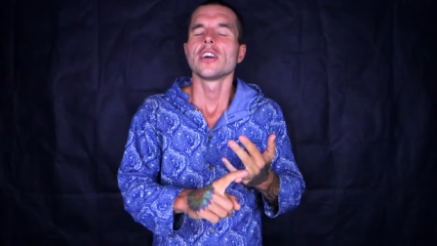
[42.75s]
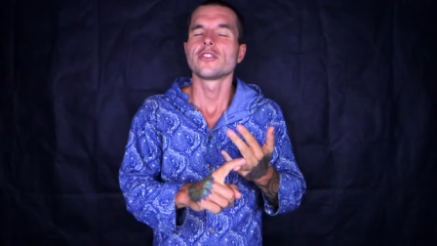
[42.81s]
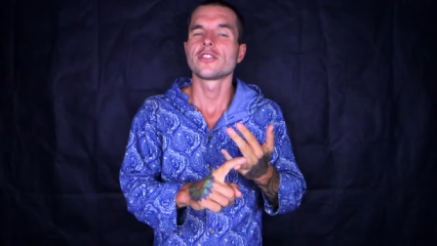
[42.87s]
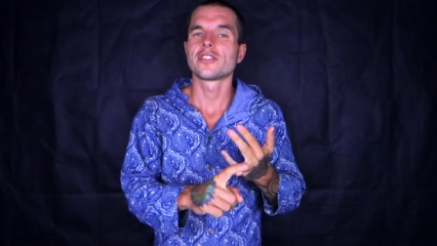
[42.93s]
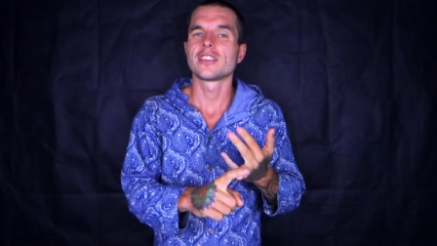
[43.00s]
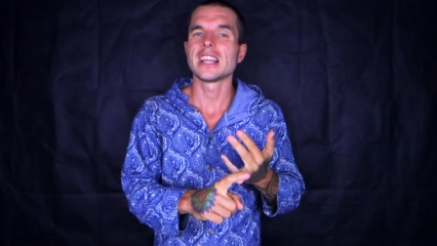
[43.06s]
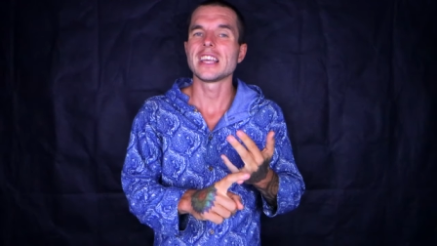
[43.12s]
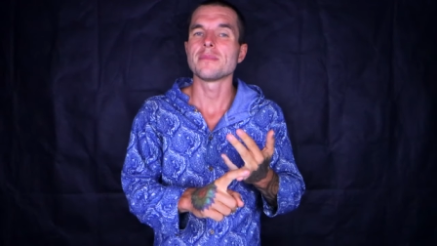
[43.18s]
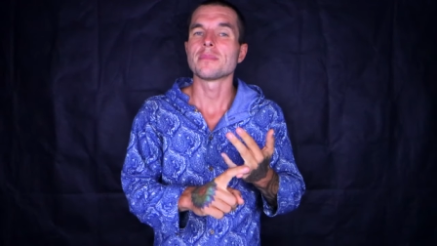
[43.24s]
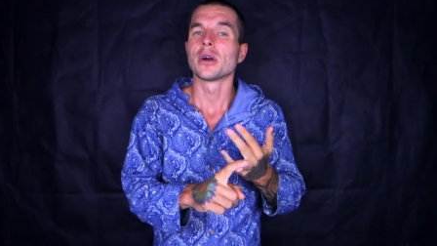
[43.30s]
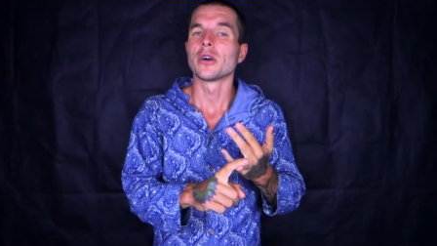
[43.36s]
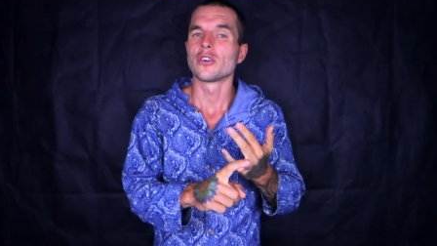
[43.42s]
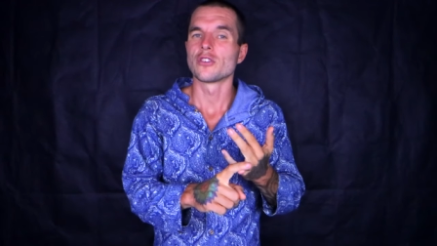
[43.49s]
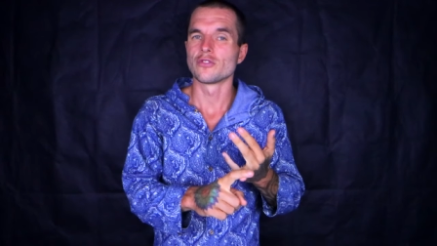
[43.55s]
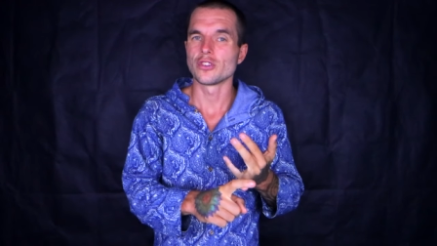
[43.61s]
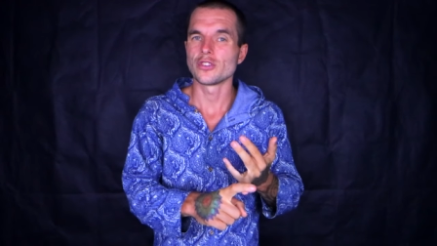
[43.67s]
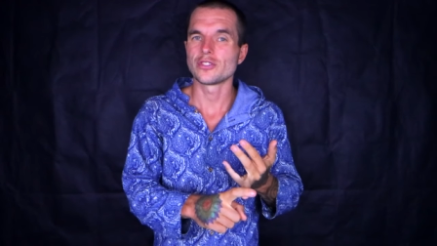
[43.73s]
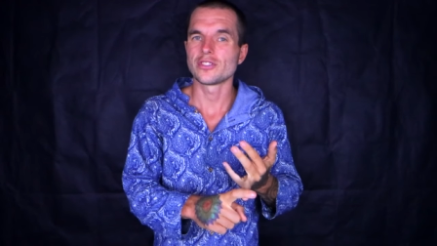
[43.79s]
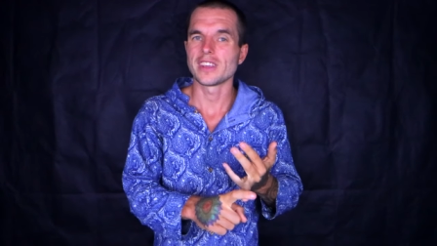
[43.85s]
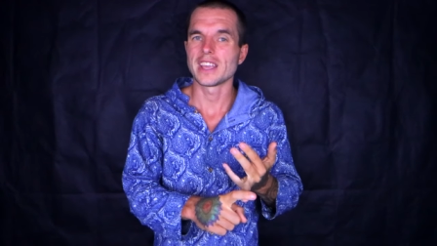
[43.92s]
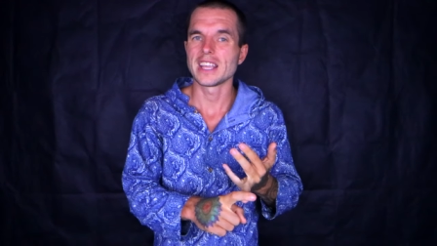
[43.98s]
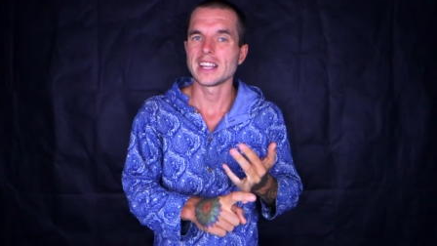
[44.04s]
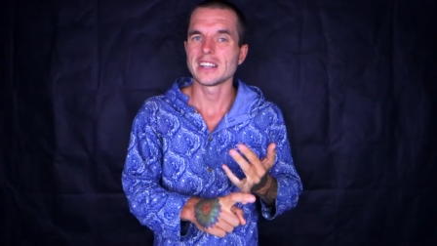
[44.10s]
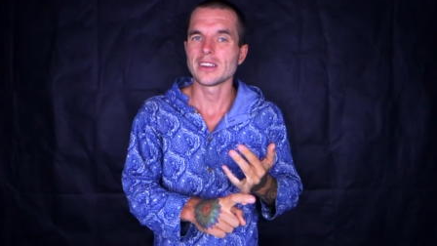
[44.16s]
sleep
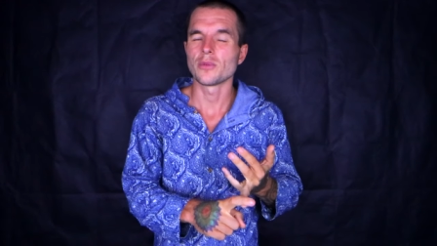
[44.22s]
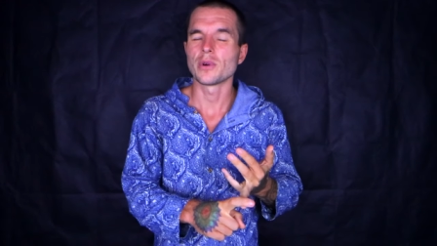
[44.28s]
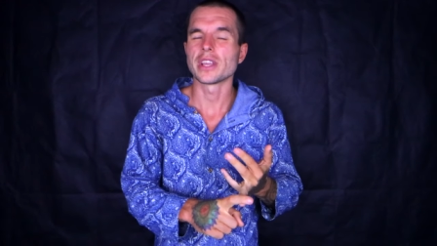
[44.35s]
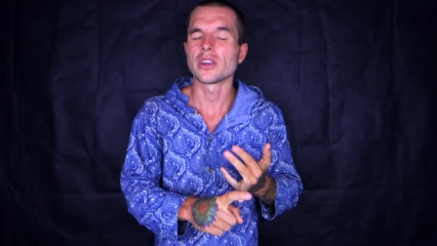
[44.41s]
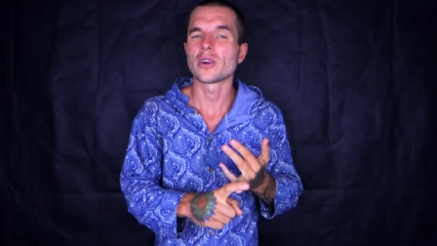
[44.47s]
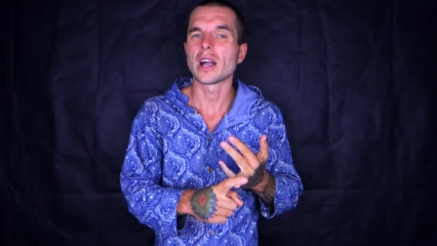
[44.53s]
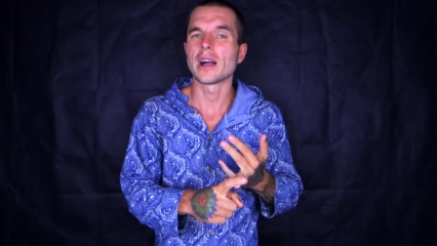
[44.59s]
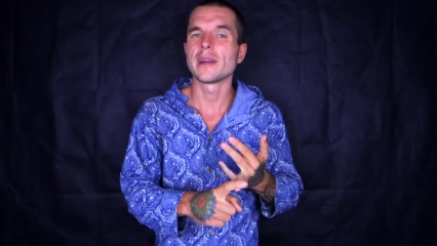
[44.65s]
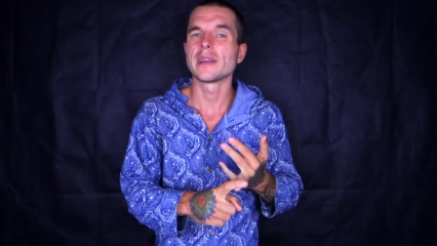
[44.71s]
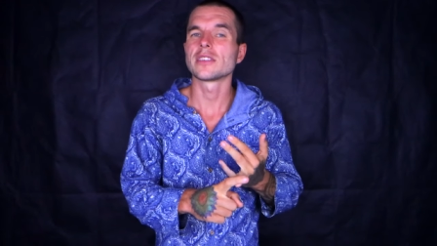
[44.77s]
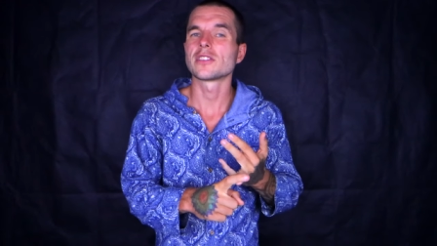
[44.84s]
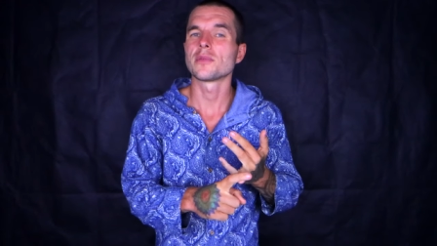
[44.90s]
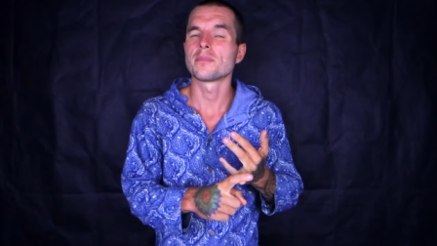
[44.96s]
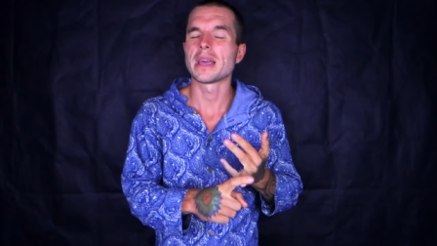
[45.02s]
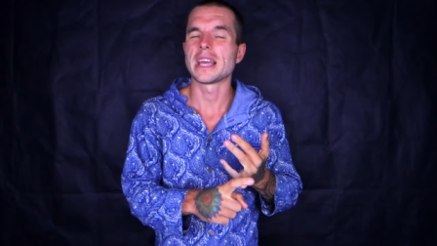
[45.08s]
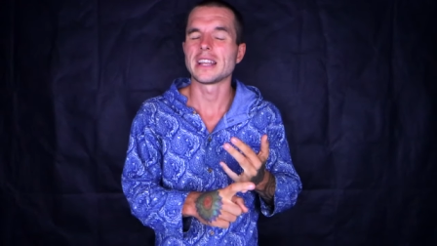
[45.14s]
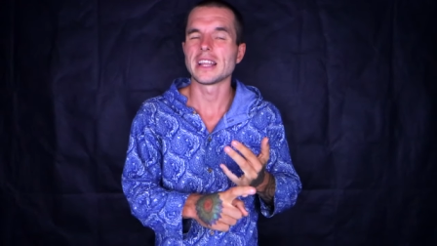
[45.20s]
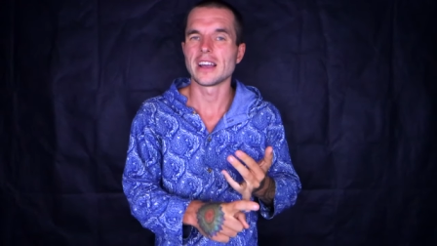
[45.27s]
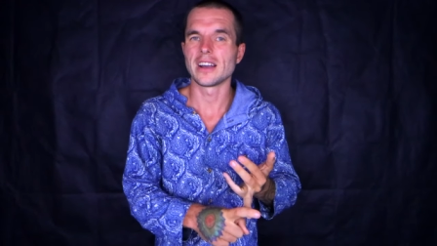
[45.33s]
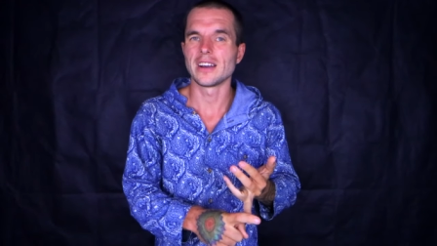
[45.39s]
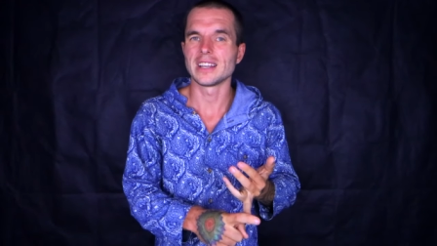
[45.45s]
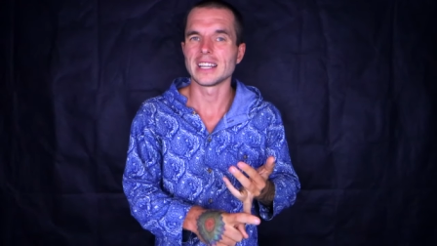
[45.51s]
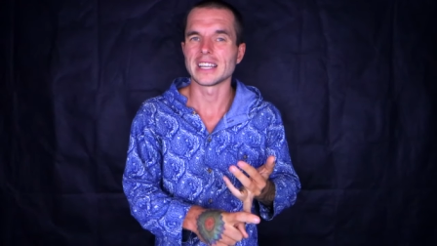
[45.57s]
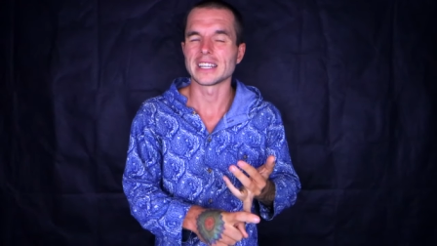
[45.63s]
routine where you're going to bed
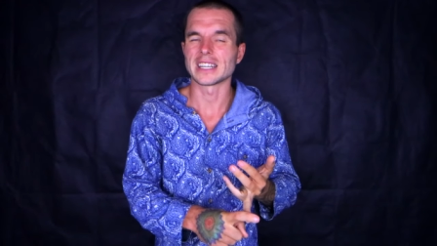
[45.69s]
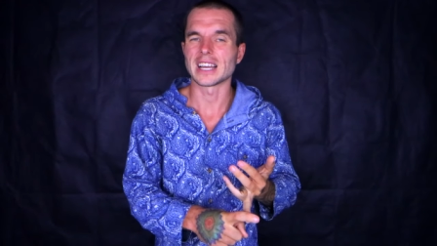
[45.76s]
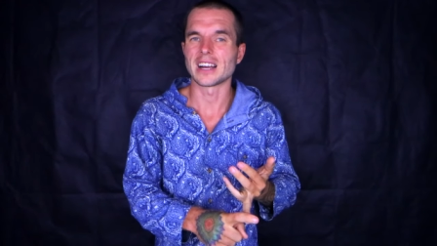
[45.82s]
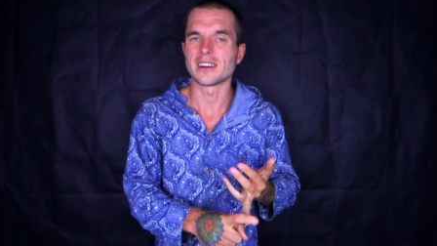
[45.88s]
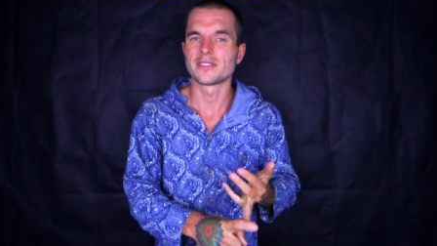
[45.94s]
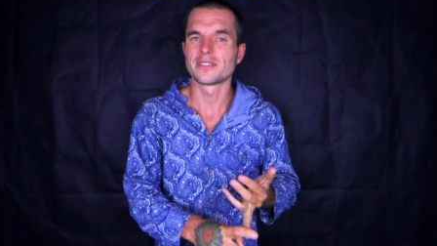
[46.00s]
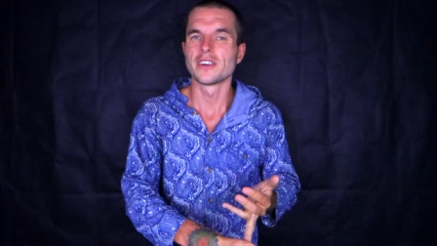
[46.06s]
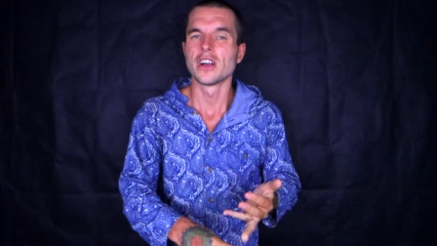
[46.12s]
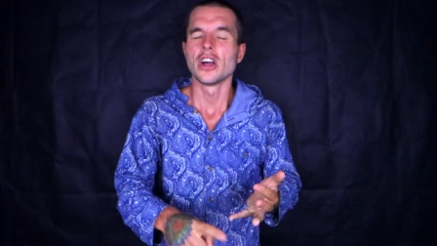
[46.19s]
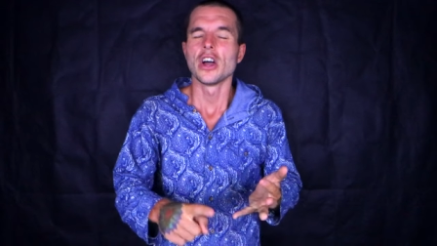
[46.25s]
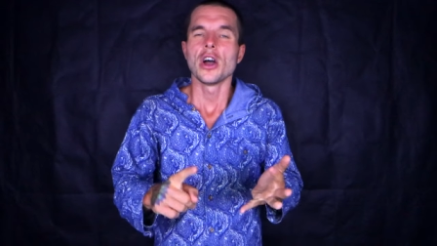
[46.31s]
early enough,